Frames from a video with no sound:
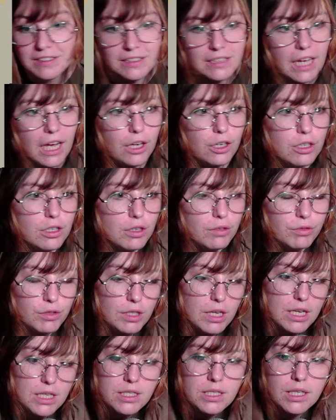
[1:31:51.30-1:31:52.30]
I don't know if you
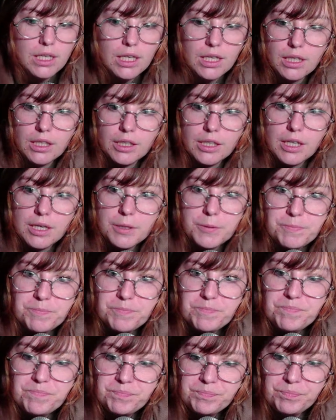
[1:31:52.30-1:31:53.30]
guys are
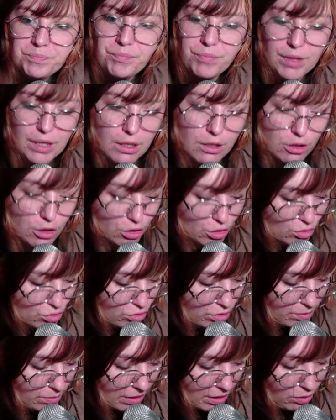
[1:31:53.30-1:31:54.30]
getting
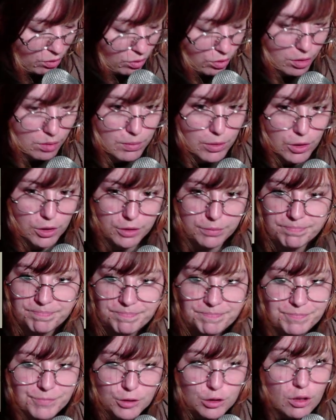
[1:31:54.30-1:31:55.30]
destroyed by auto mod.
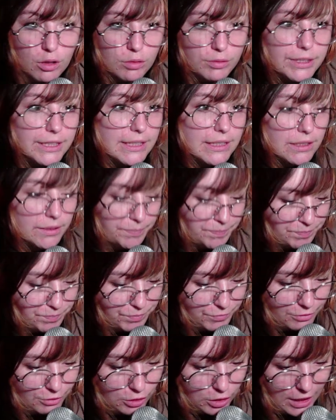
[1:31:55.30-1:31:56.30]
Sorry
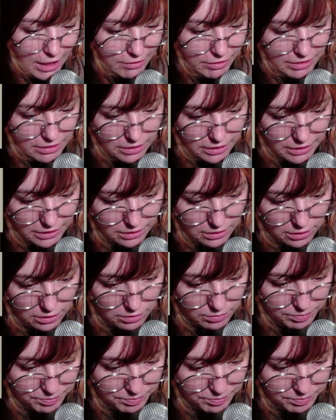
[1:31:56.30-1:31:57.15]
for having links.